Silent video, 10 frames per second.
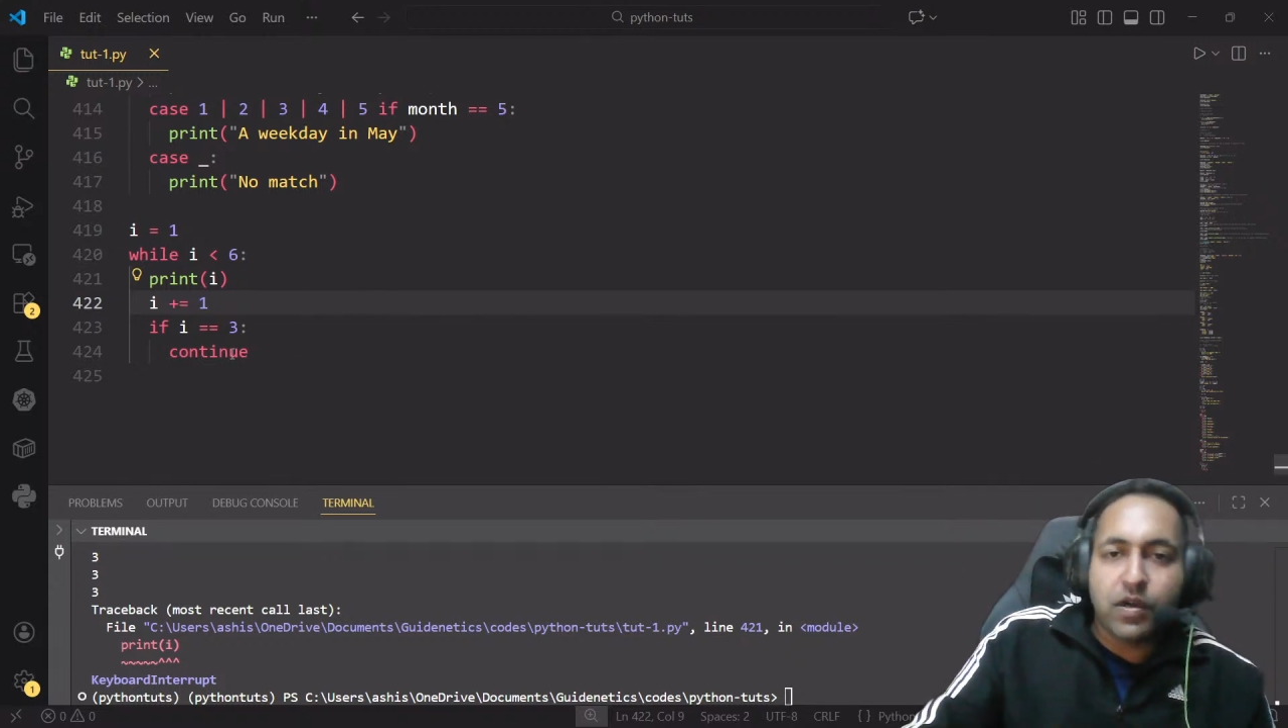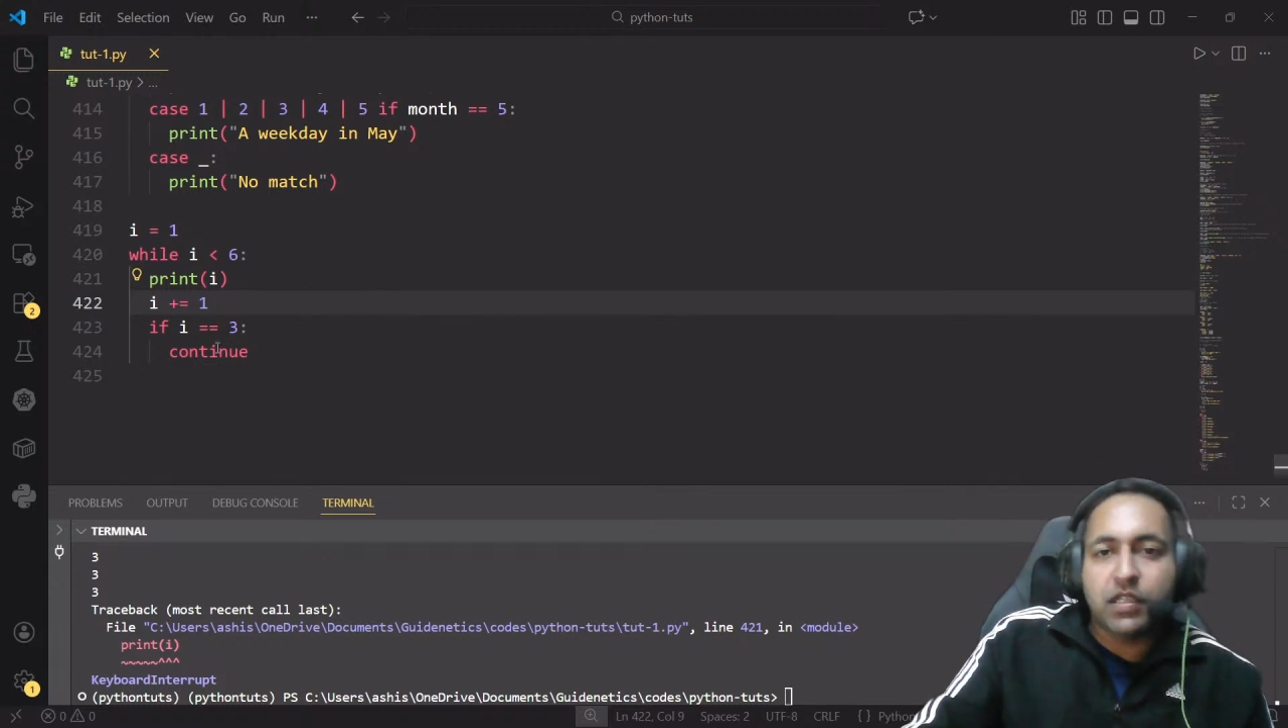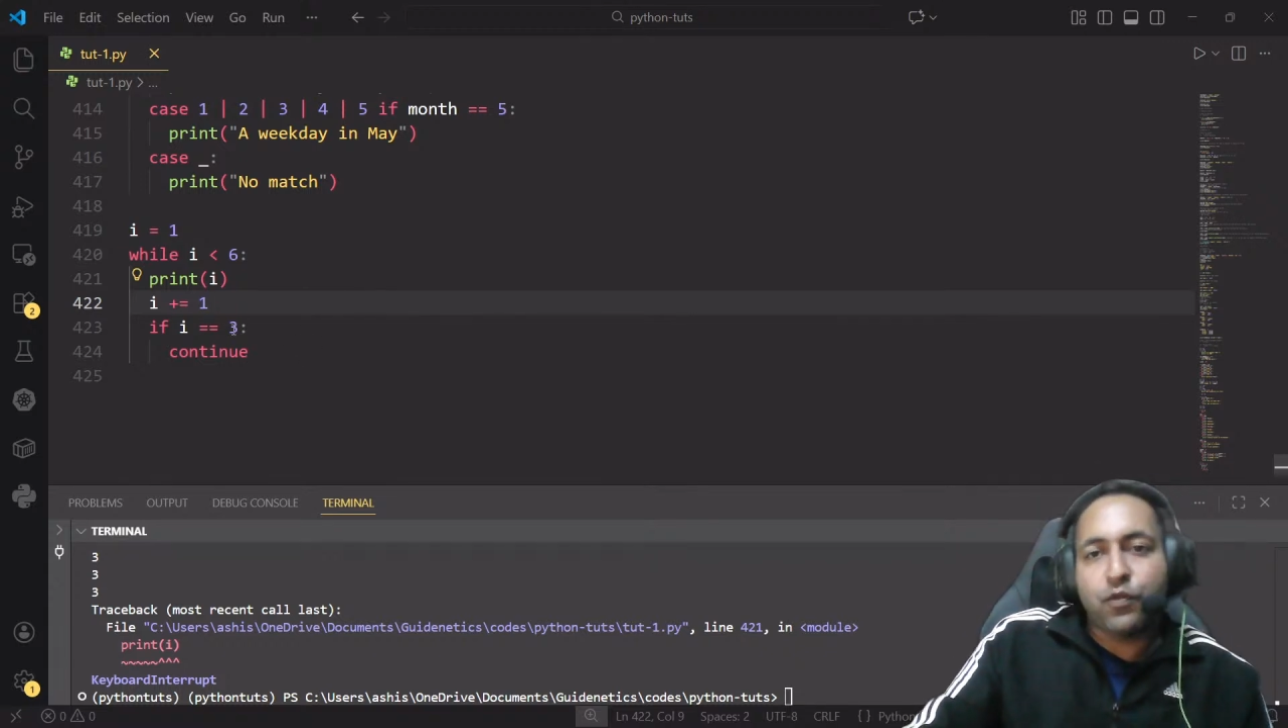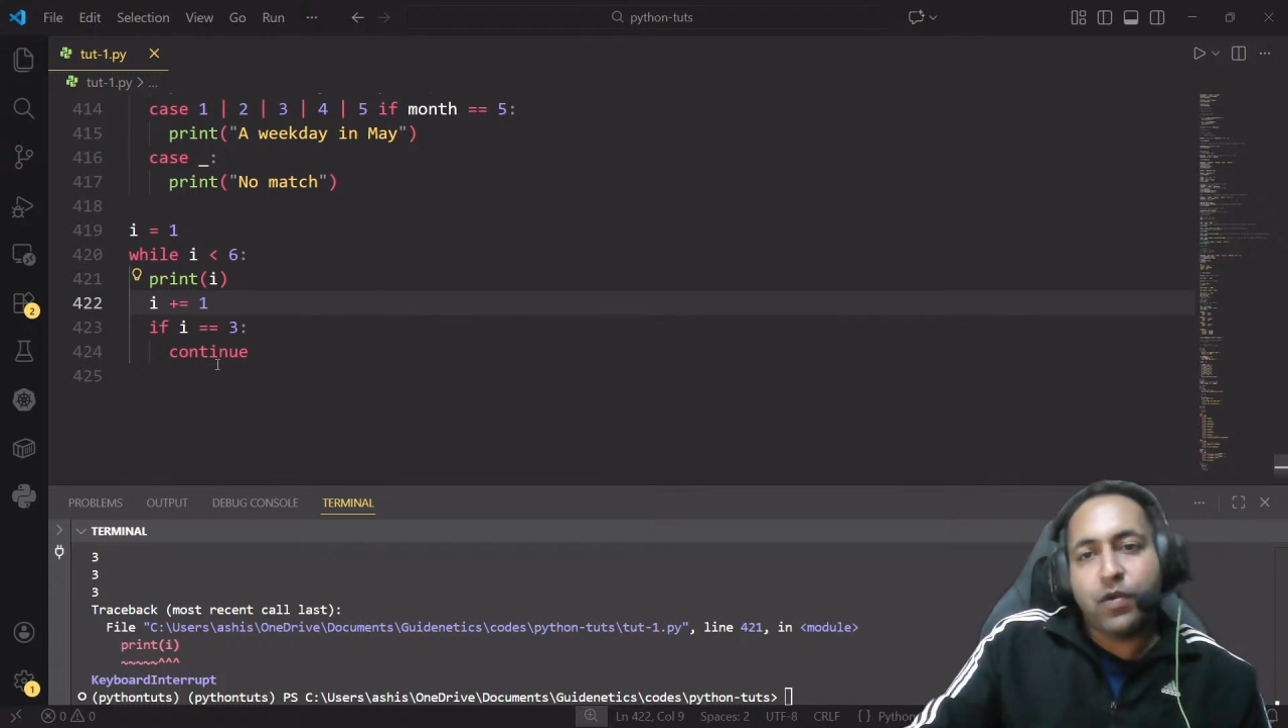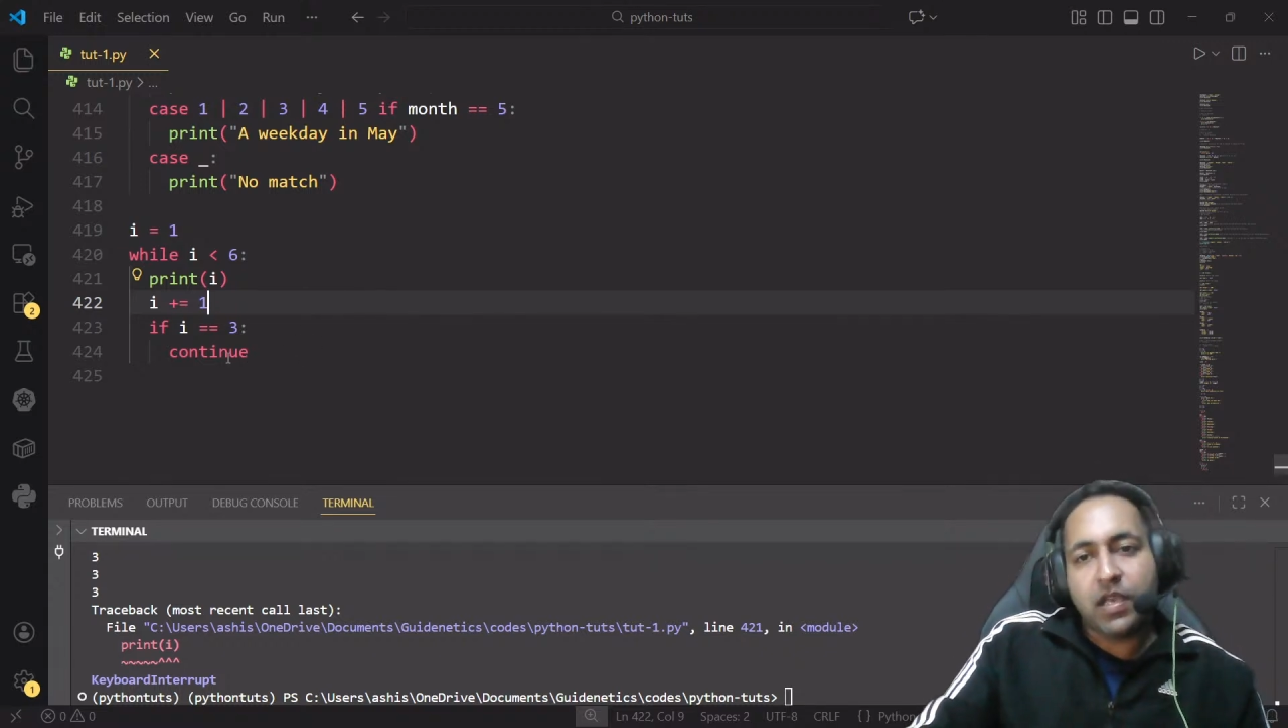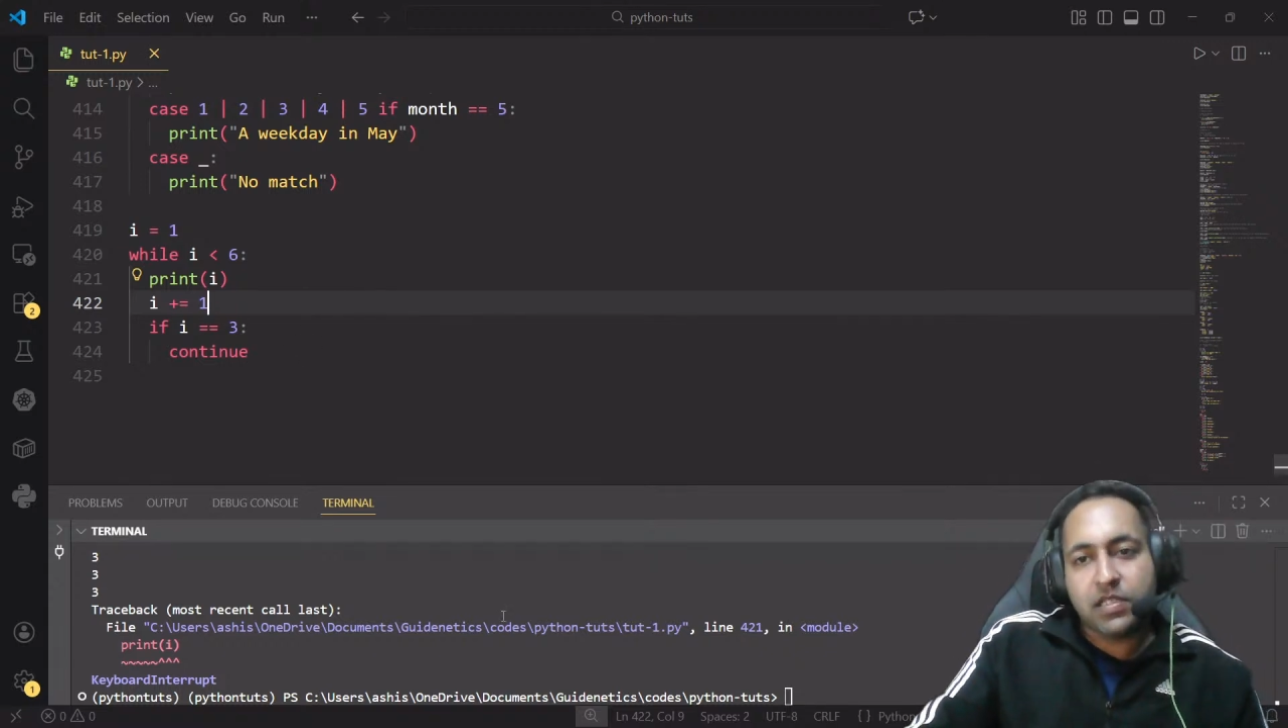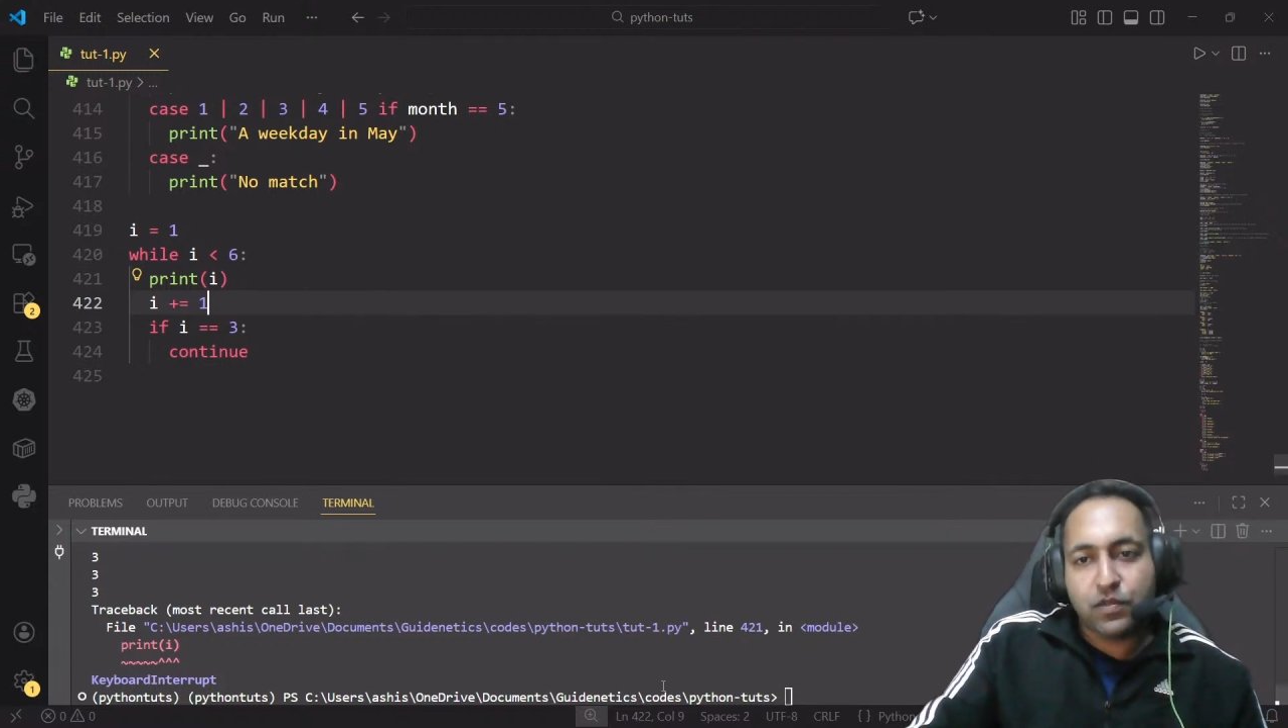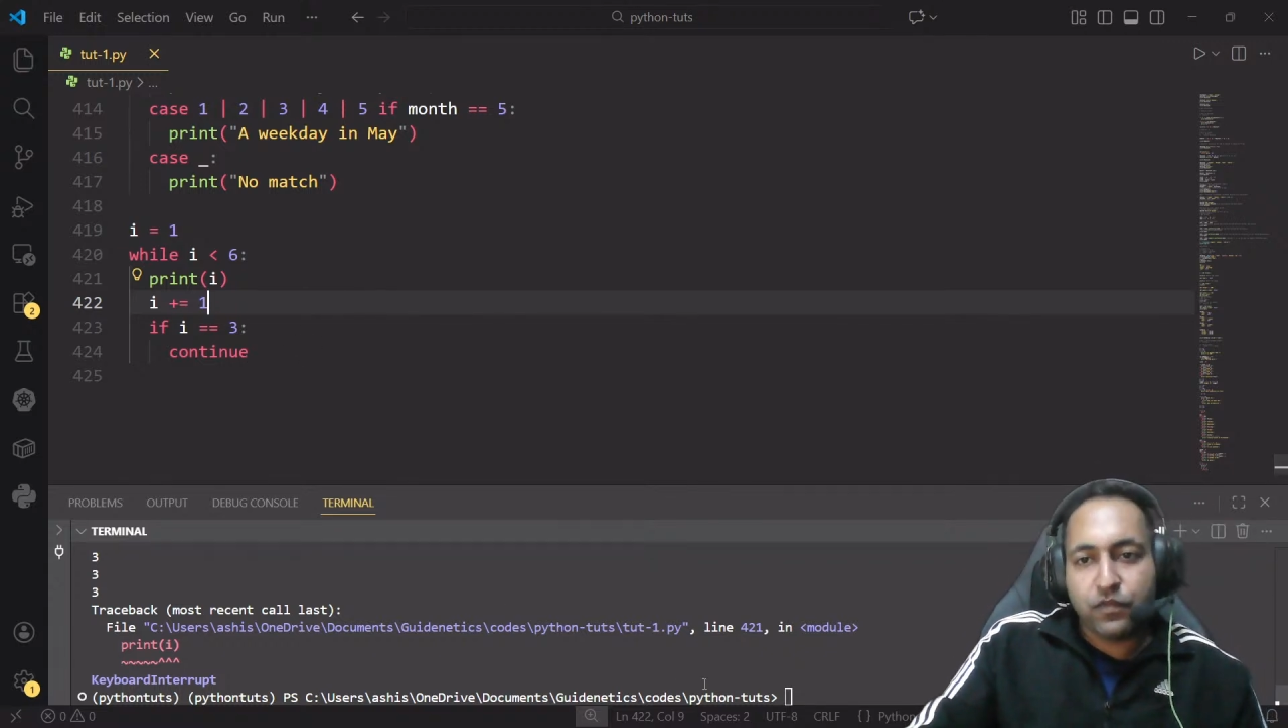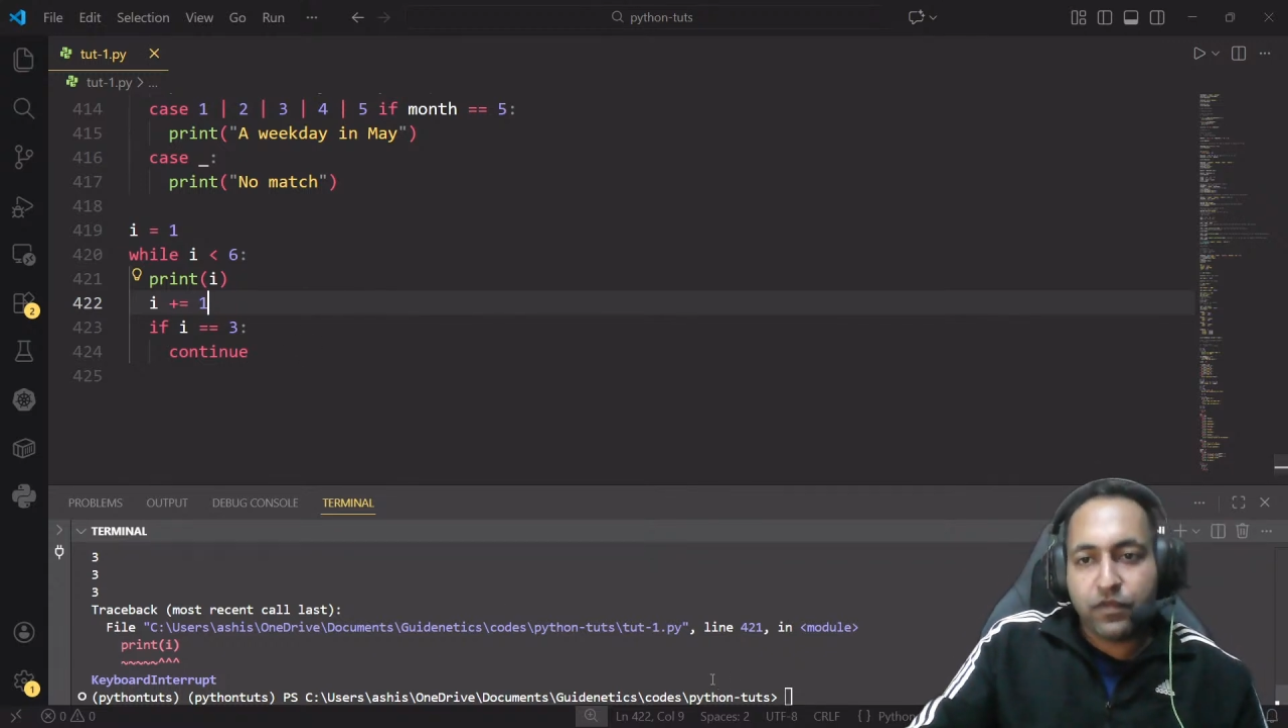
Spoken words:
otherwise